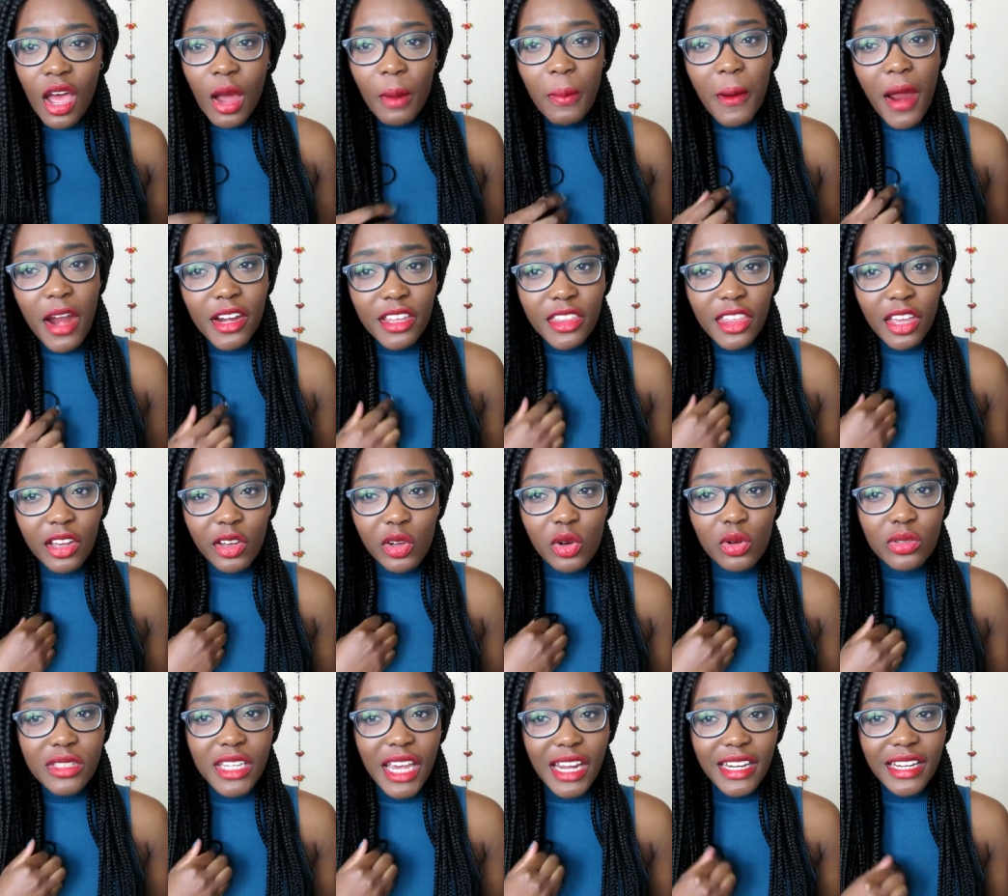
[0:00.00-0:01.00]
Apparently they're
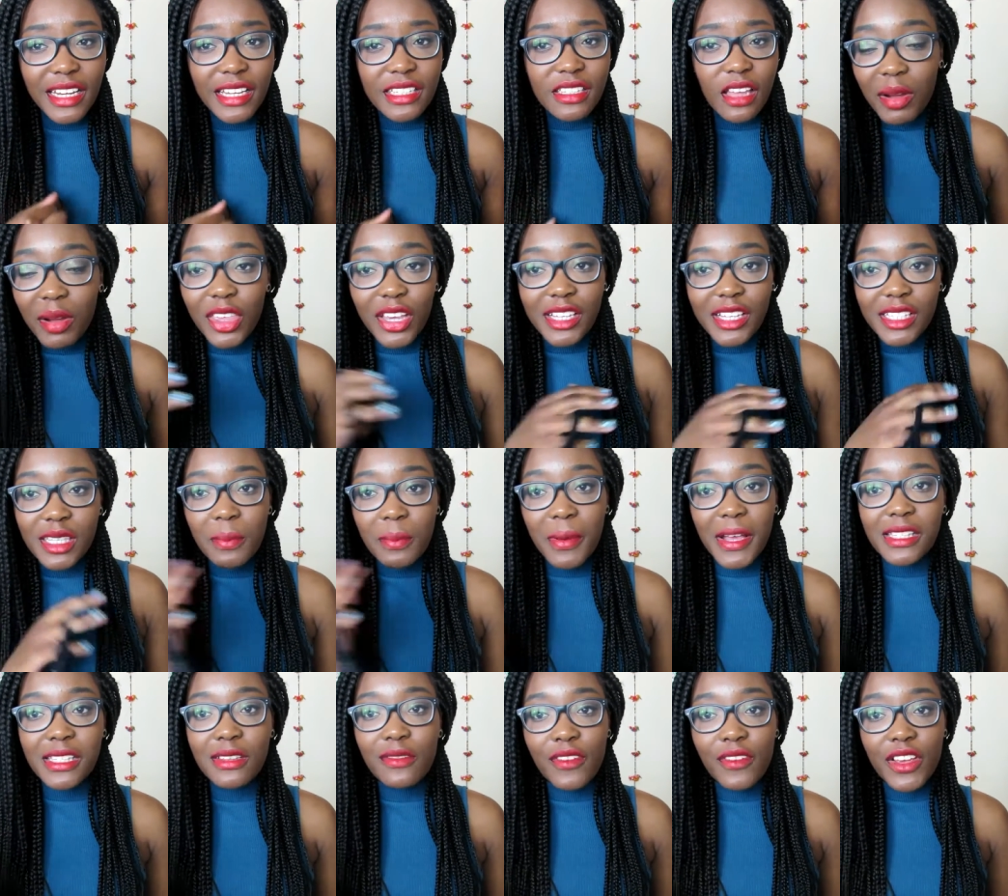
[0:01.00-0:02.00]
called teddies. I think it's the
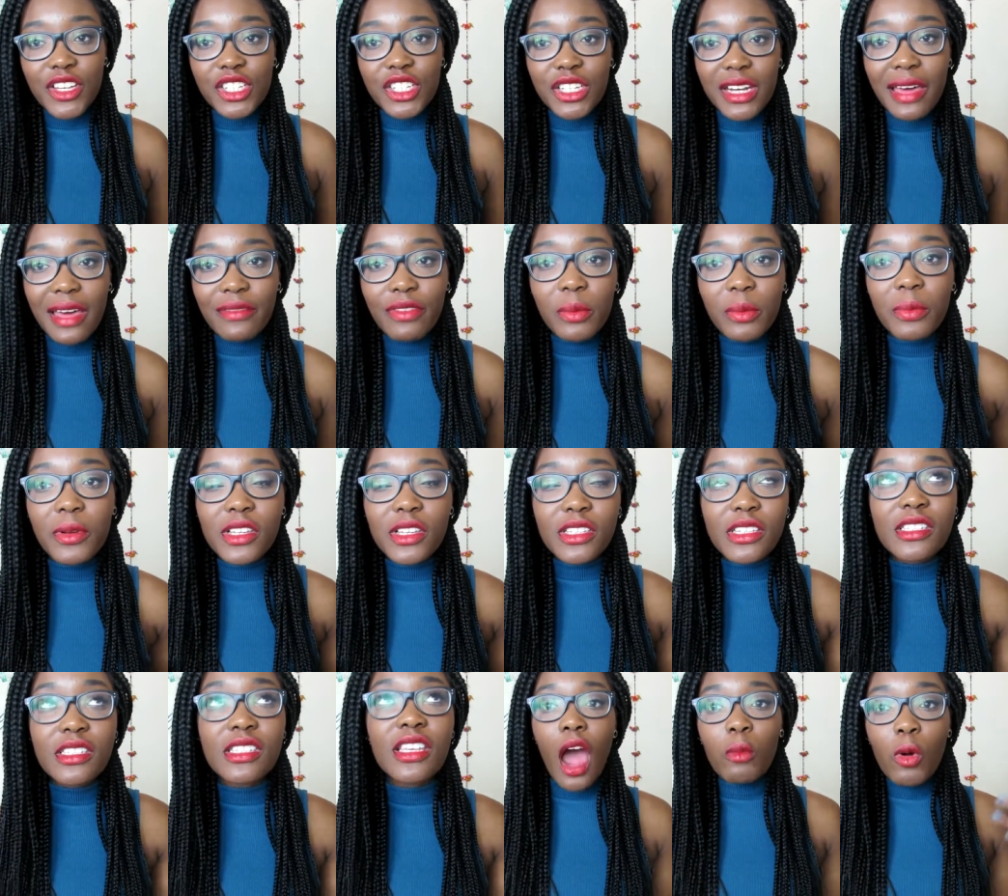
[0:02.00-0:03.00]
best invention ever
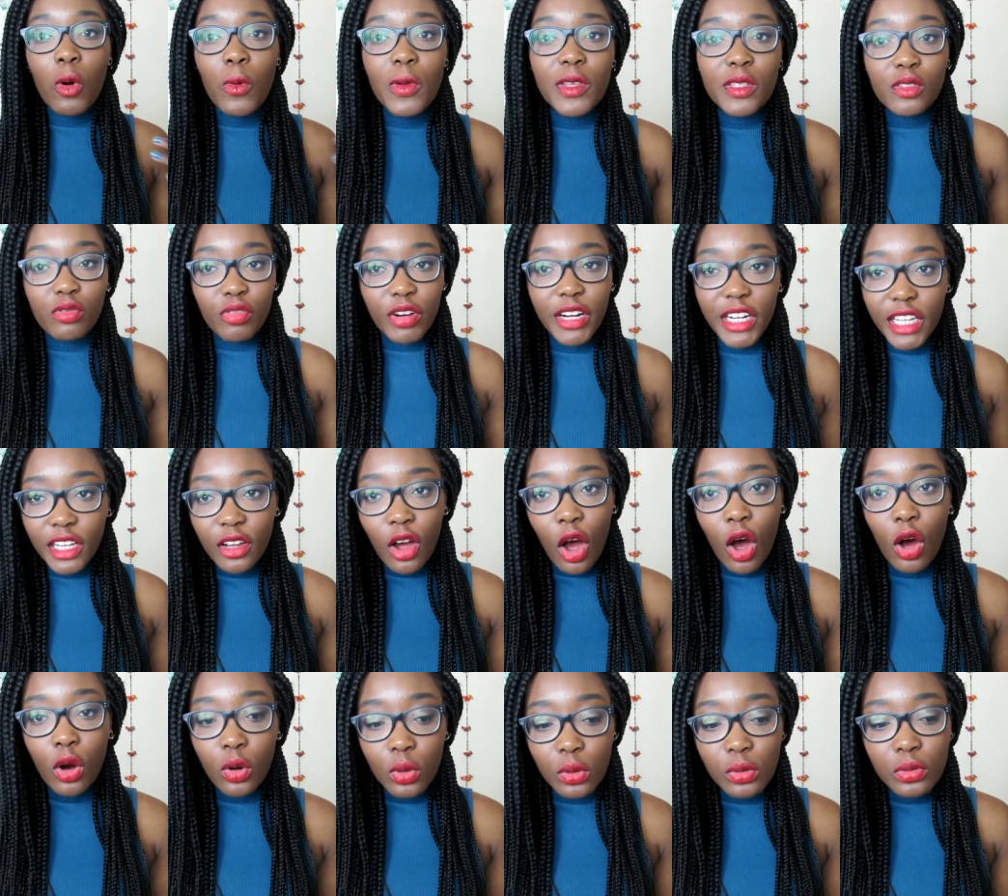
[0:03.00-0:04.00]
because I'm always really
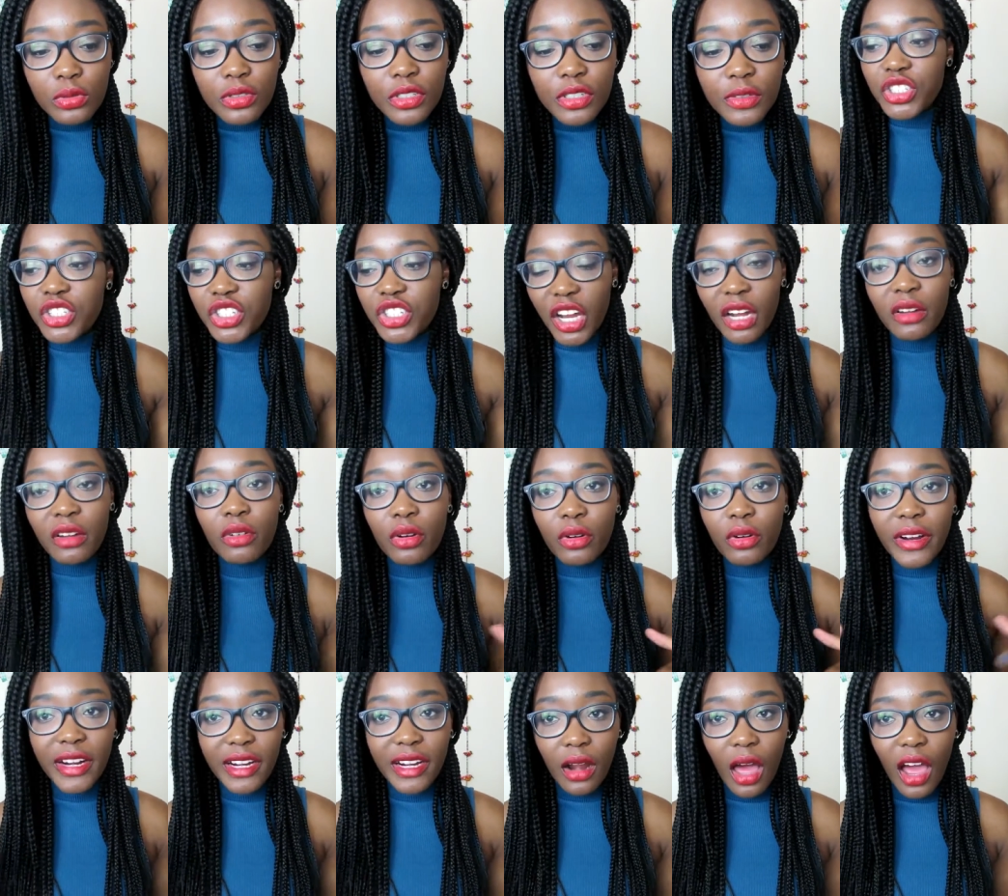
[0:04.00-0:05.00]
cold, just
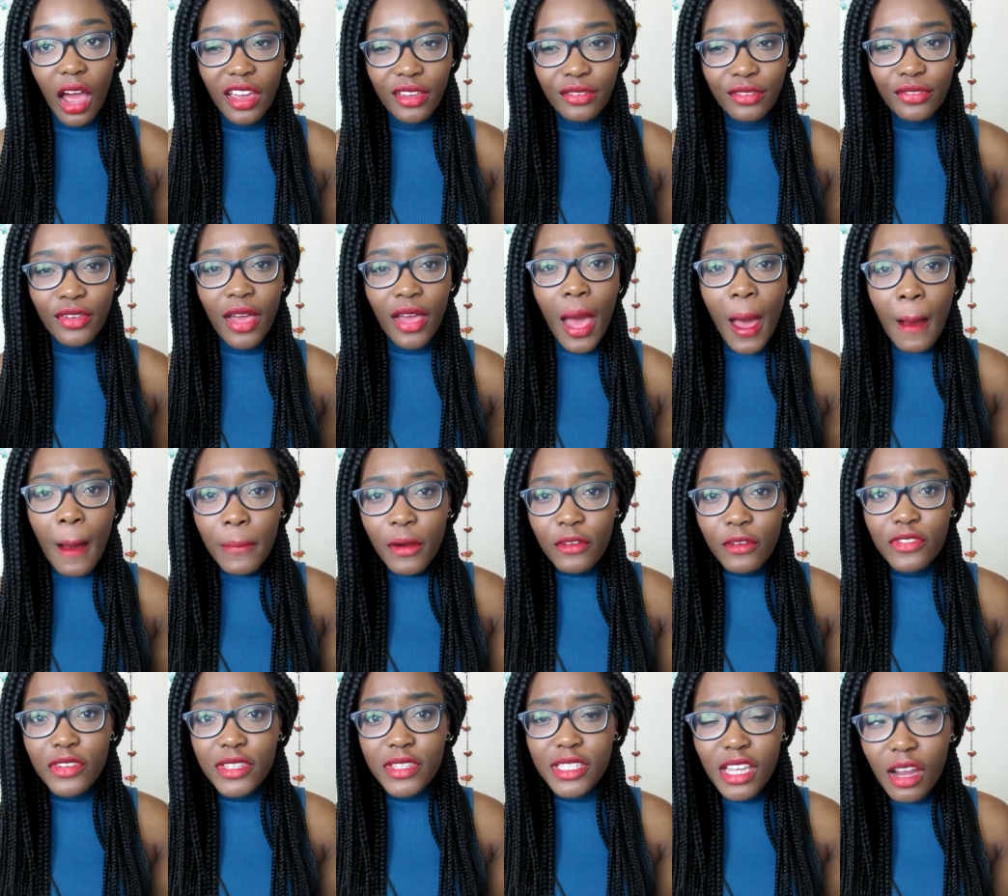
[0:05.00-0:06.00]
general in life,
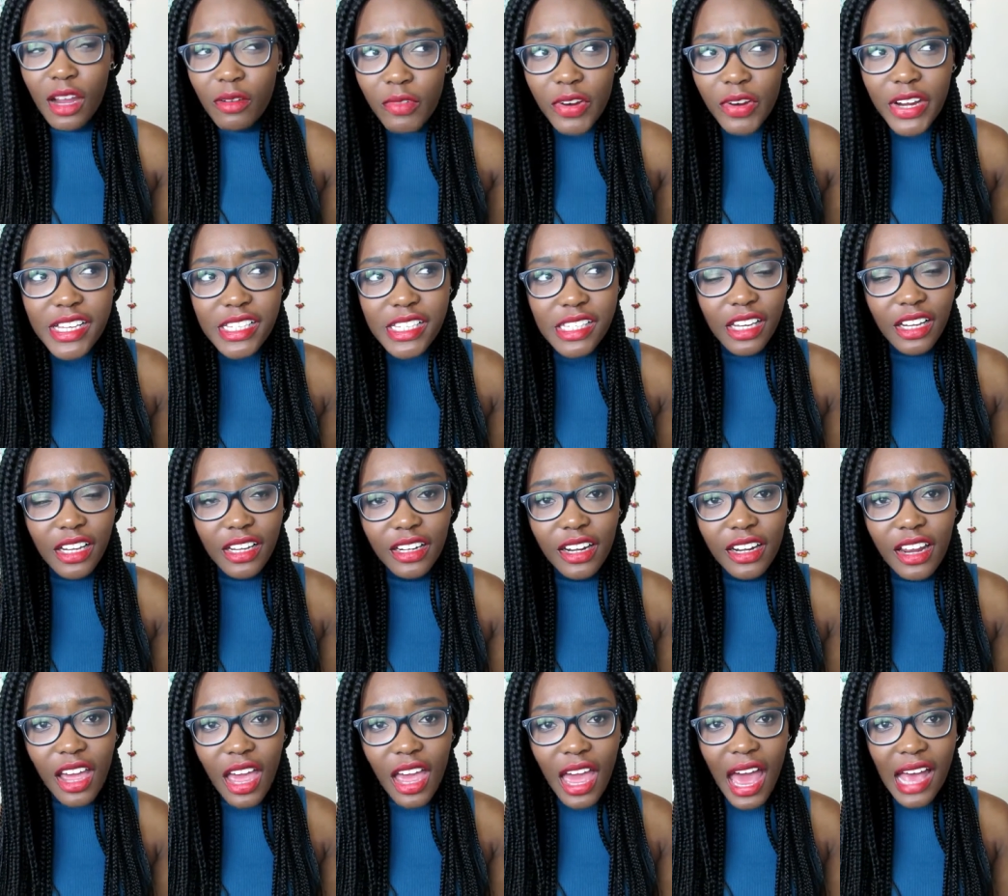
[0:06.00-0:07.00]
but for some reason